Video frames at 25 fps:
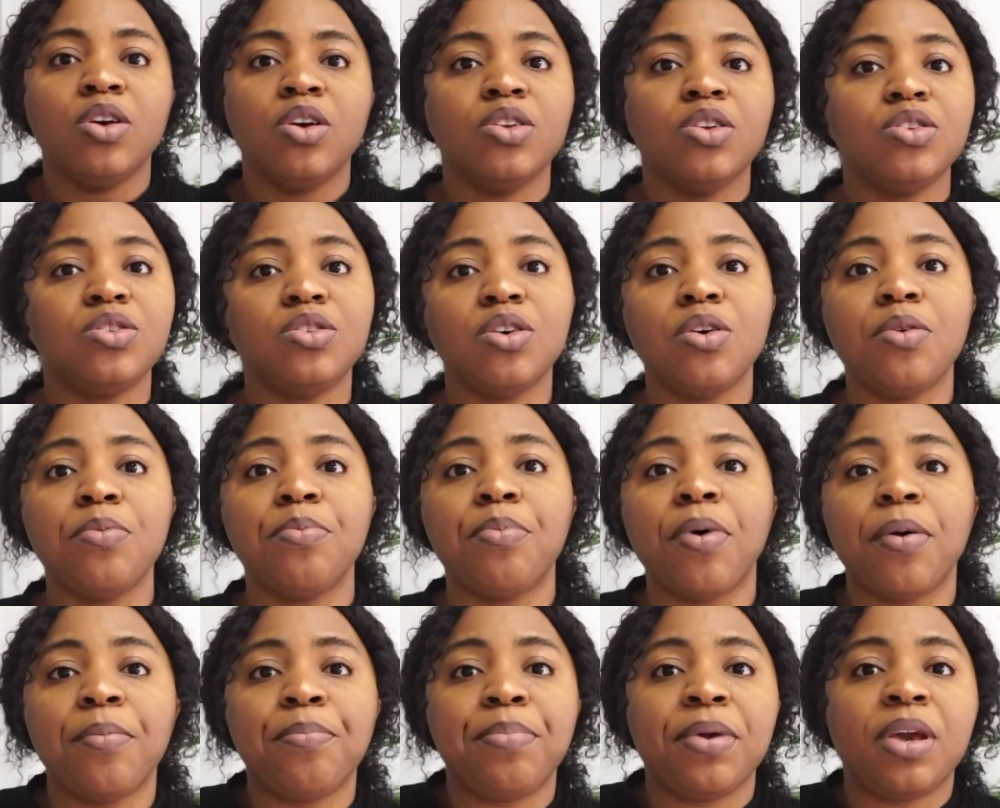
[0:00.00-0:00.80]
So
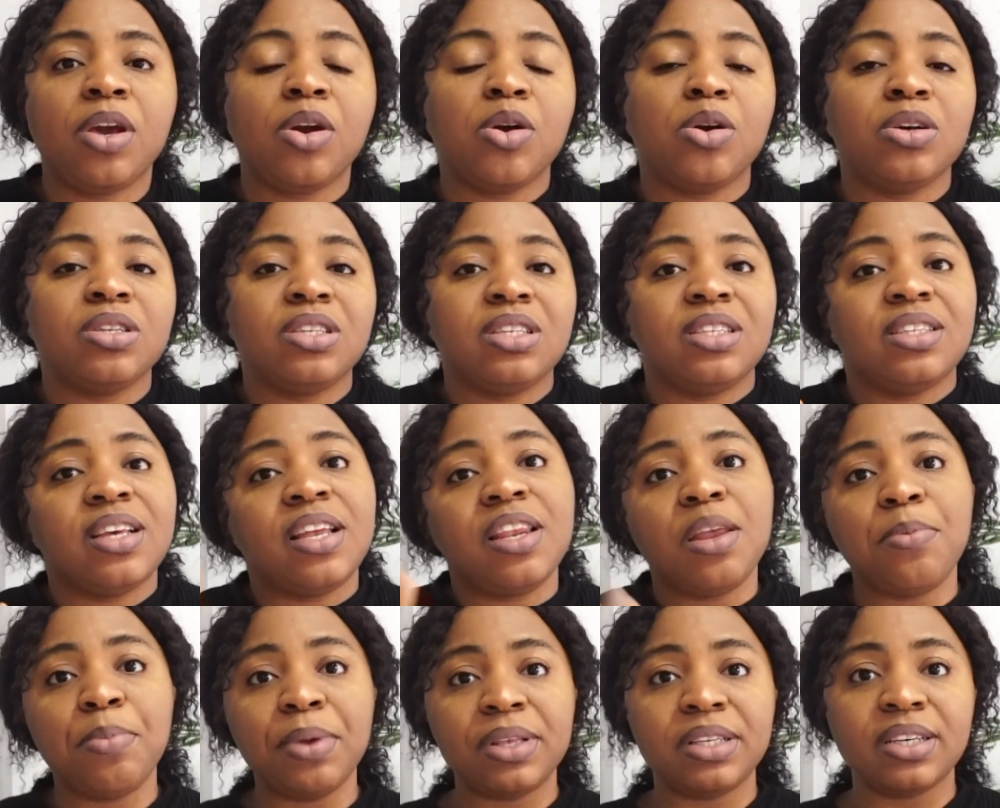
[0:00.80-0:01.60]
but because it's a
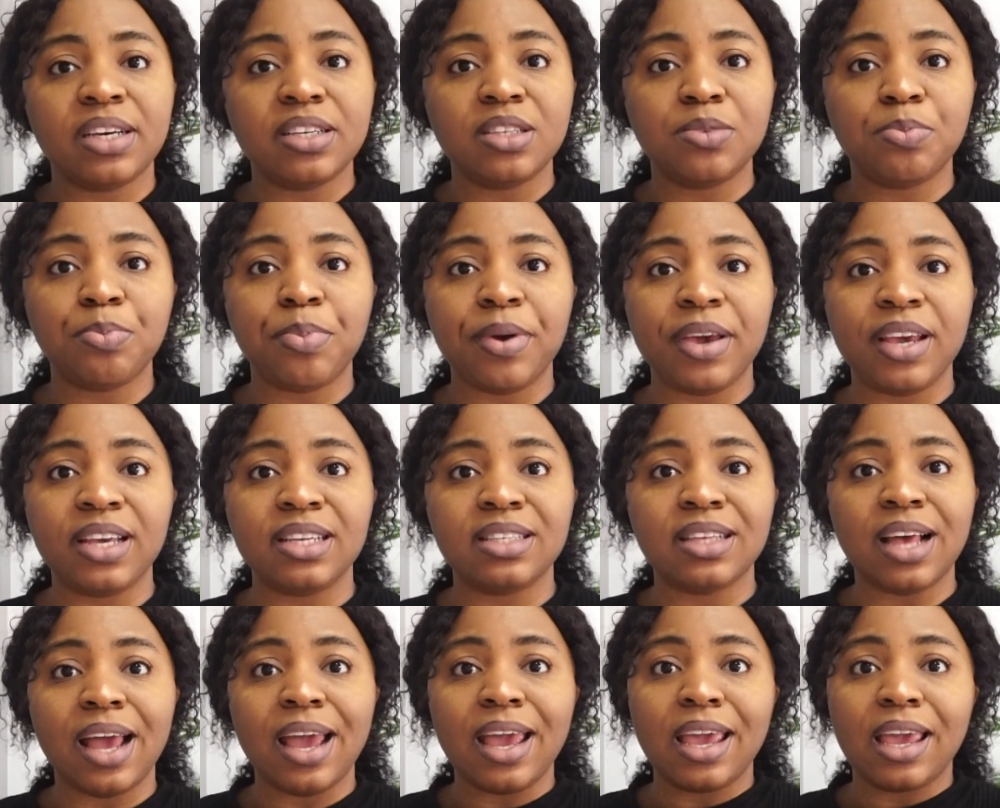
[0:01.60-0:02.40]
limited
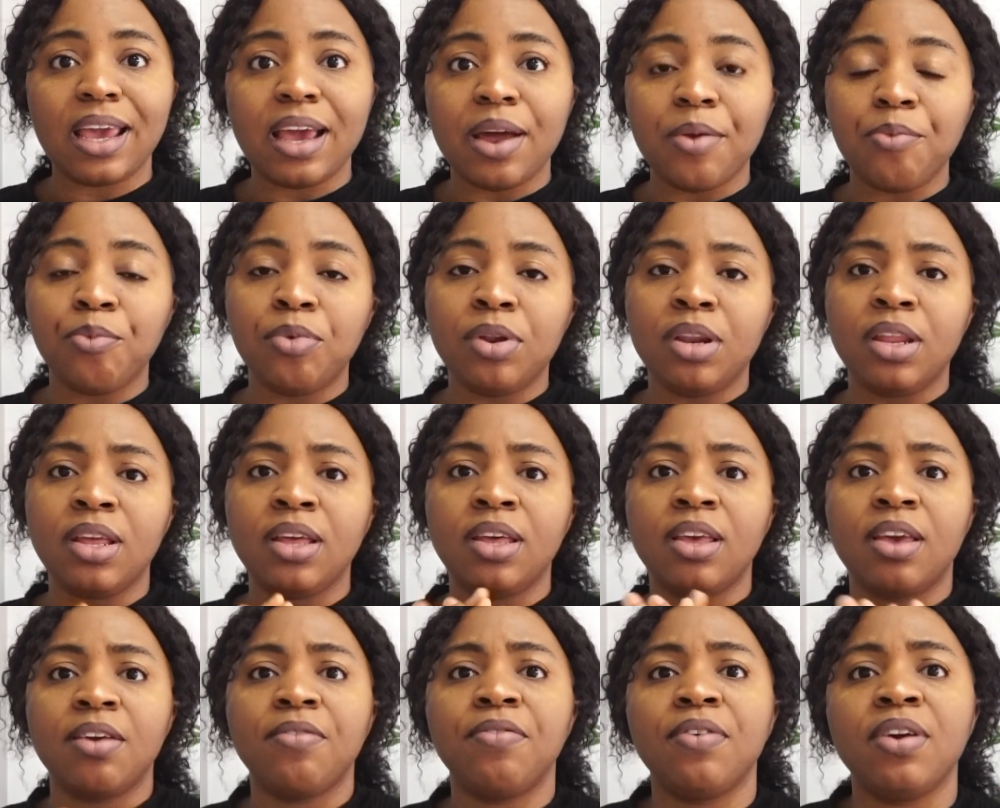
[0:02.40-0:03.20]
space, I can't really
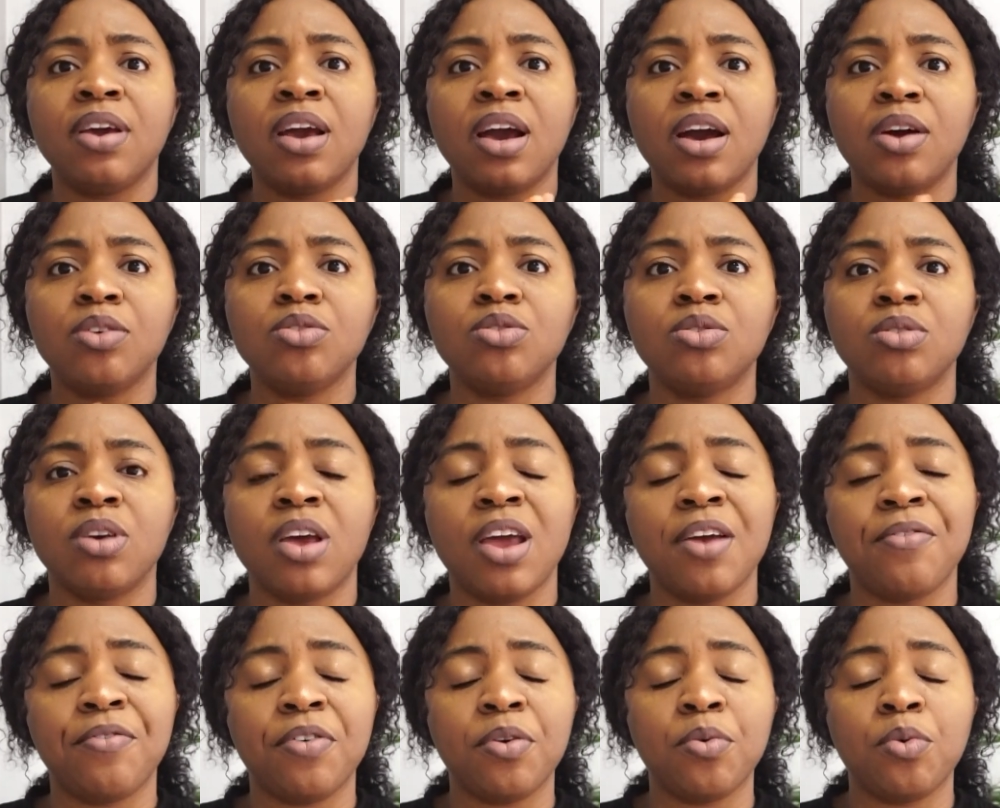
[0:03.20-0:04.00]
give it out to
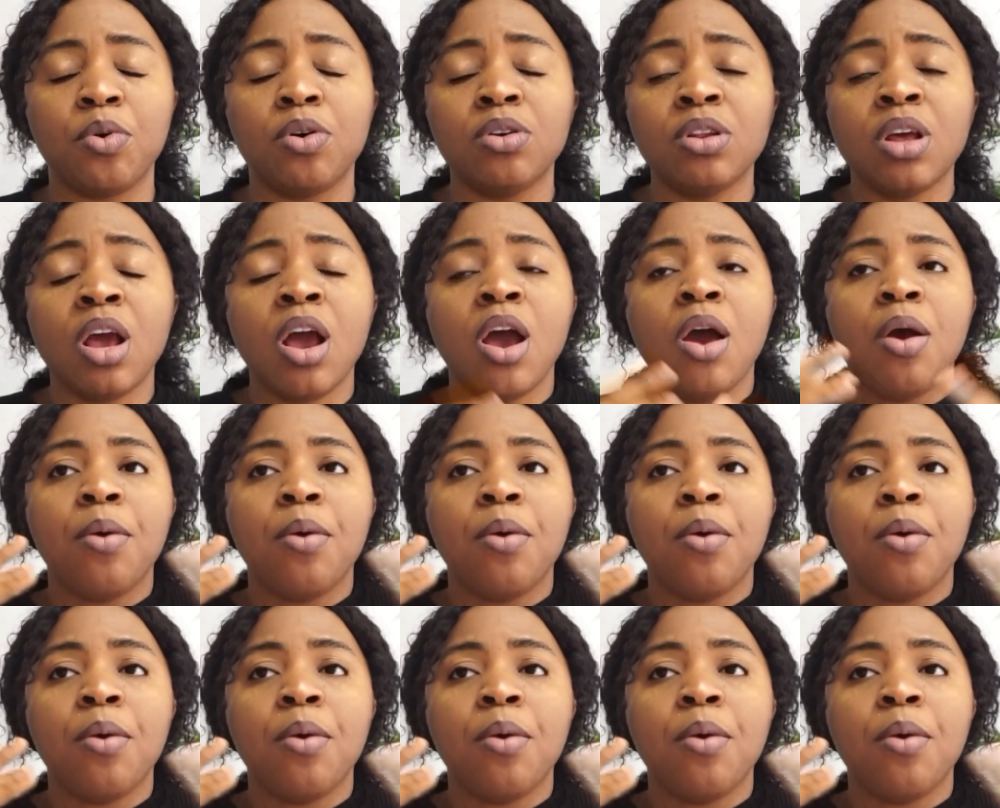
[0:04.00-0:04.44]
everyone,